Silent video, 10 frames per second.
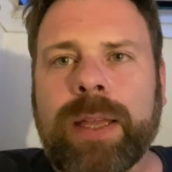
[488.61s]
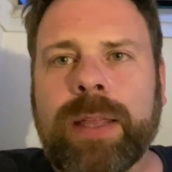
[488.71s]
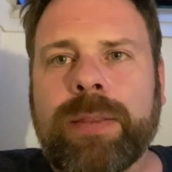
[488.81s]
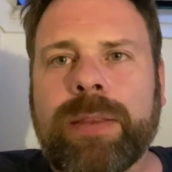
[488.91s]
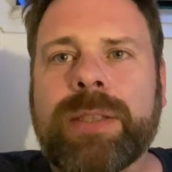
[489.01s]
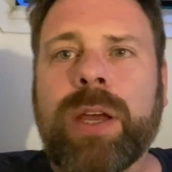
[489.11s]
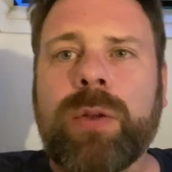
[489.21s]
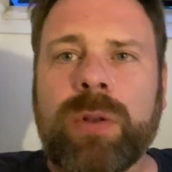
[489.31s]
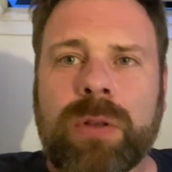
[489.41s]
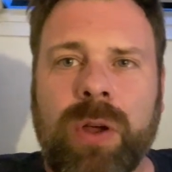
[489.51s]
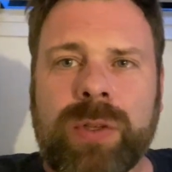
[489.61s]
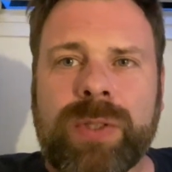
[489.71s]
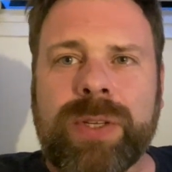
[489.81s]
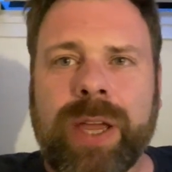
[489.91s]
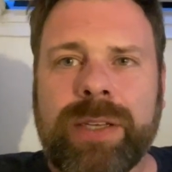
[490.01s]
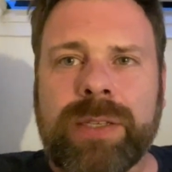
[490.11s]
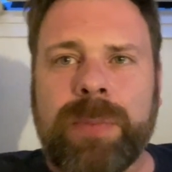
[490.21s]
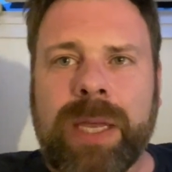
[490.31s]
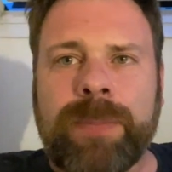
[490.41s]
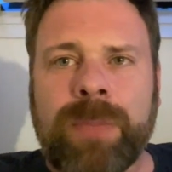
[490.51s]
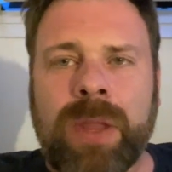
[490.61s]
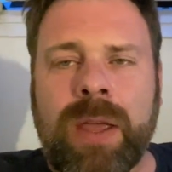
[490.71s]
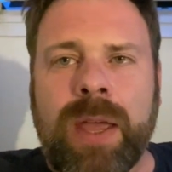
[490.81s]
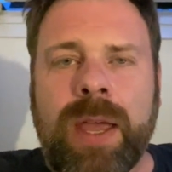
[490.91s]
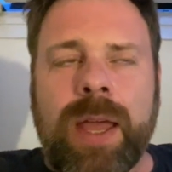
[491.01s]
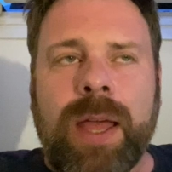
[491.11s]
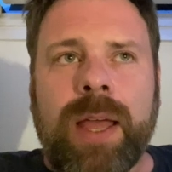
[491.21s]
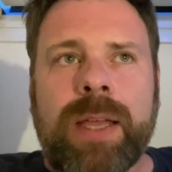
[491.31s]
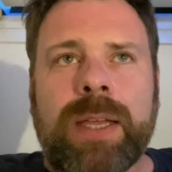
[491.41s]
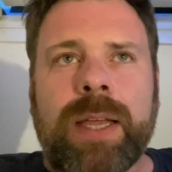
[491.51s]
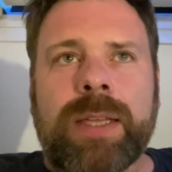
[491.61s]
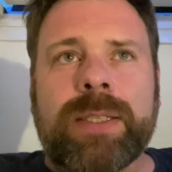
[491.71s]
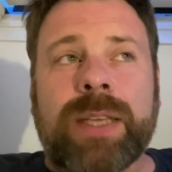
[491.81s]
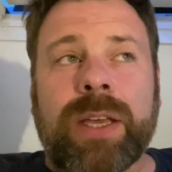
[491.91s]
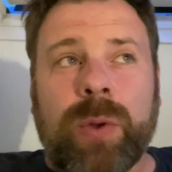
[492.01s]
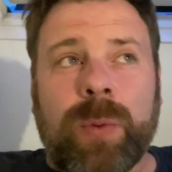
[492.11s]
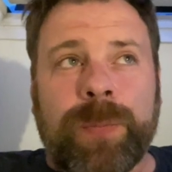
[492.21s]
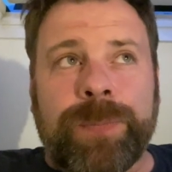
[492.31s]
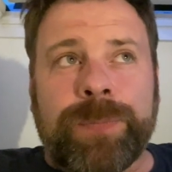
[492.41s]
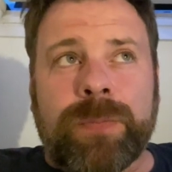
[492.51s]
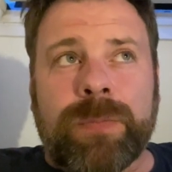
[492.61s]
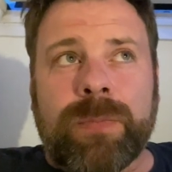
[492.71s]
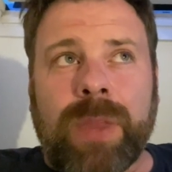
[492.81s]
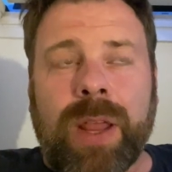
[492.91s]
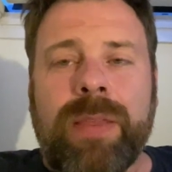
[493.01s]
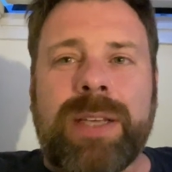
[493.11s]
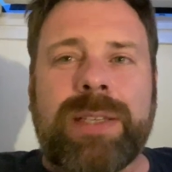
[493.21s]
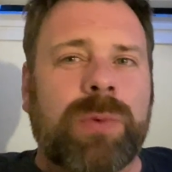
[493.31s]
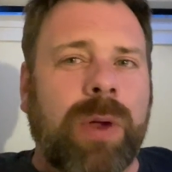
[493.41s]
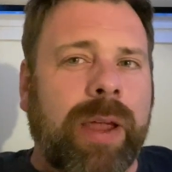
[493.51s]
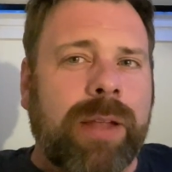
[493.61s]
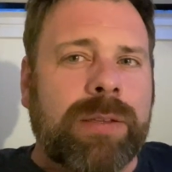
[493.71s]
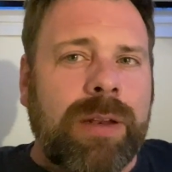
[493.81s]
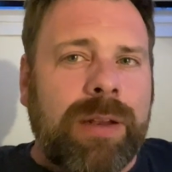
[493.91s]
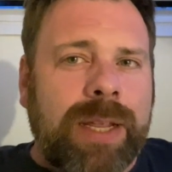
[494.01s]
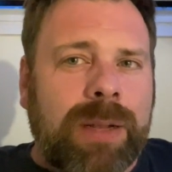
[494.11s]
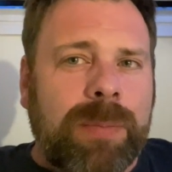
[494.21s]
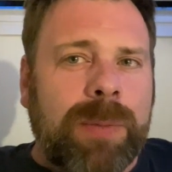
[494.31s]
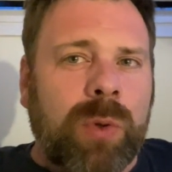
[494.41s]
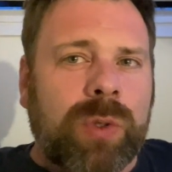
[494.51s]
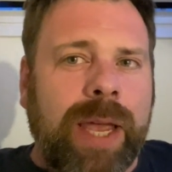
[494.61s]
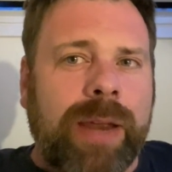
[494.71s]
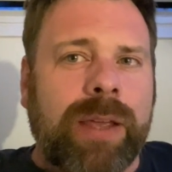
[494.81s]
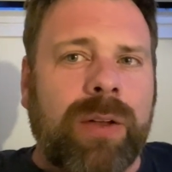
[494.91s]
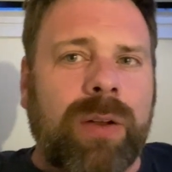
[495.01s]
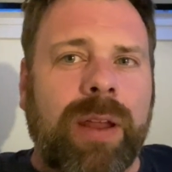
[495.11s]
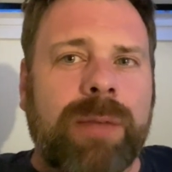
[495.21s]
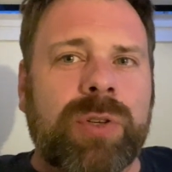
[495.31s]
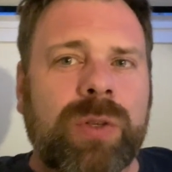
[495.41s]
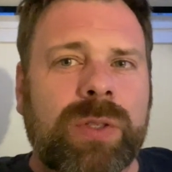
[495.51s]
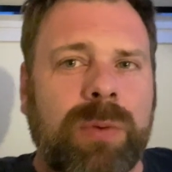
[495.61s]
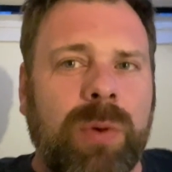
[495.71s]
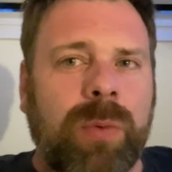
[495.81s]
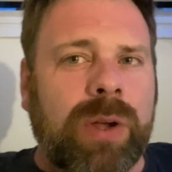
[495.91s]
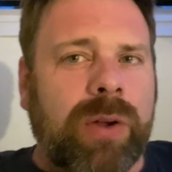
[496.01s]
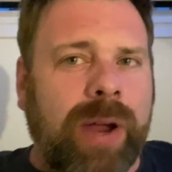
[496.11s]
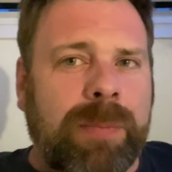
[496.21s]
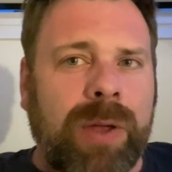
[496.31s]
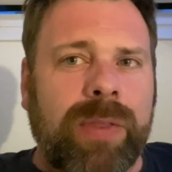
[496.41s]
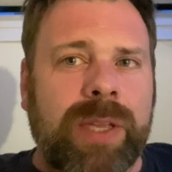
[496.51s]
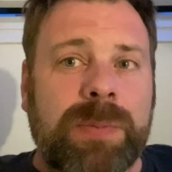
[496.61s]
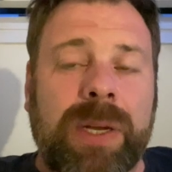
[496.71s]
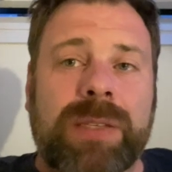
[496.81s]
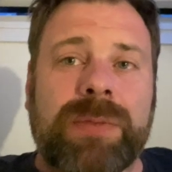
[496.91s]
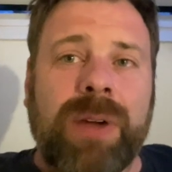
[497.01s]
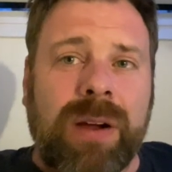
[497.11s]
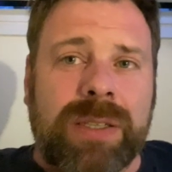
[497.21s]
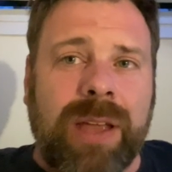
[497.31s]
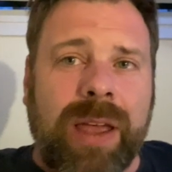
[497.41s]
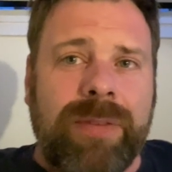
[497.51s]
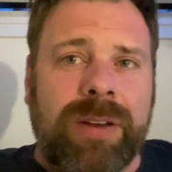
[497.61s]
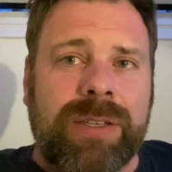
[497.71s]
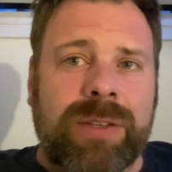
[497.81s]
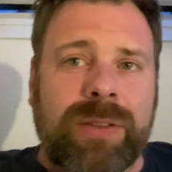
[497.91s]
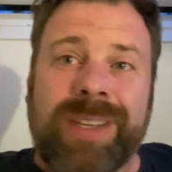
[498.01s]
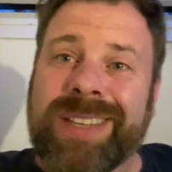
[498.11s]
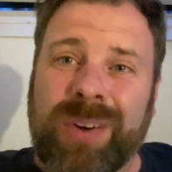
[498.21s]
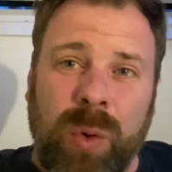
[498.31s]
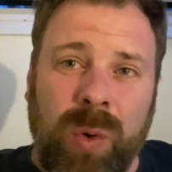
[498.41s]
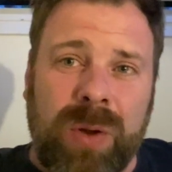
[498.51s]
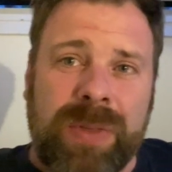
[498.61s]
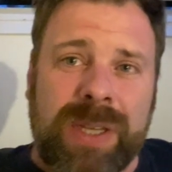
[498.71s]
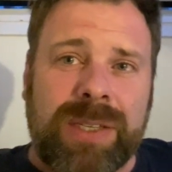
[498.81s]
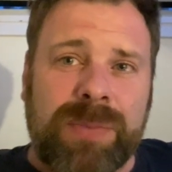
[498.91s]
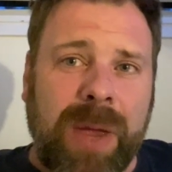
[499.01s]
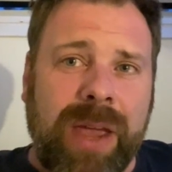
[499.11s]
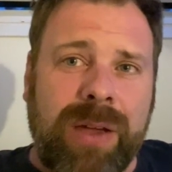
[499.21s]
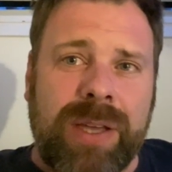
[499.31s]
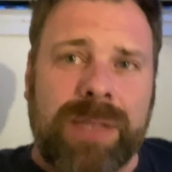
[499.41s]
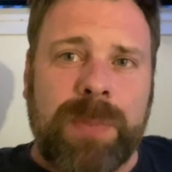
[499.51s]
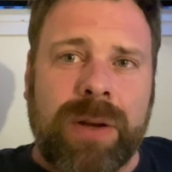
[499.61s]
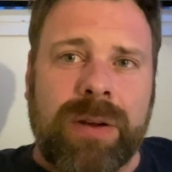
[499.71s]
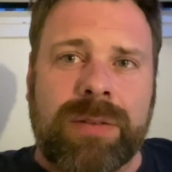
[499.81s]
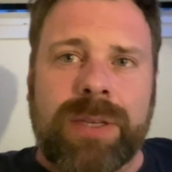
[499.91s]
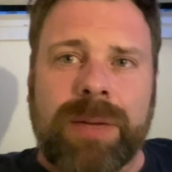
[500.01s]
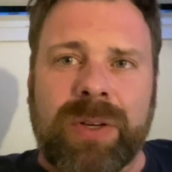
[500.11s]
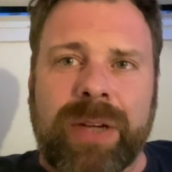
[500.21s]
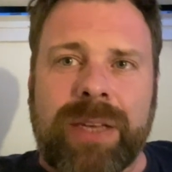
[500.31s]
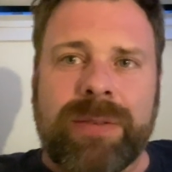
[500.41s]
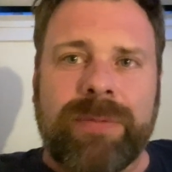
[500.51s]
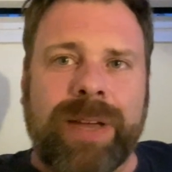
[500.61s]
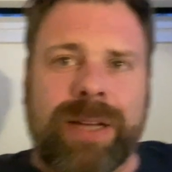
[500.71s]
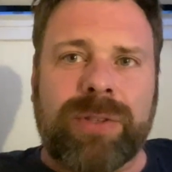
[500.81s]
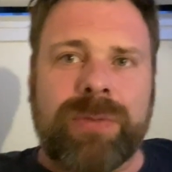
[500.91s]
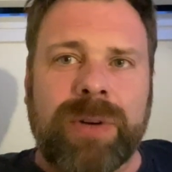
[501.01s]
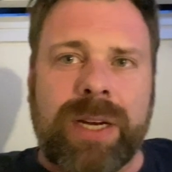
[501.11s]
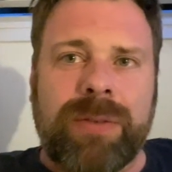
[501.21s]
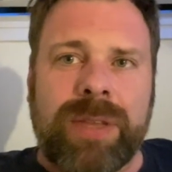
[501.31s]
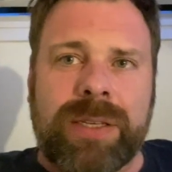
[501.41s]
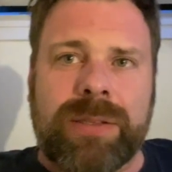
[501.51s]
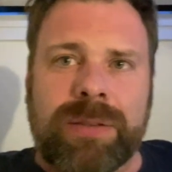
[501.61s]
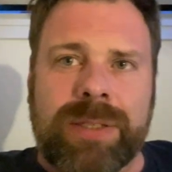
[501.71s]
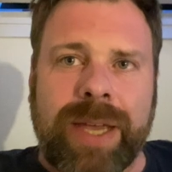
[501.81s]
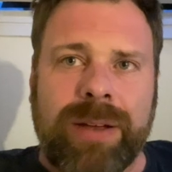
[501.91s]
the total costs are going to be. So this is where it gets a little bit more technical, and I'm sure someone will correct me on this, but as far as I've understood this, and all of this is my own experience, I'm not going to vouch for any of this or say,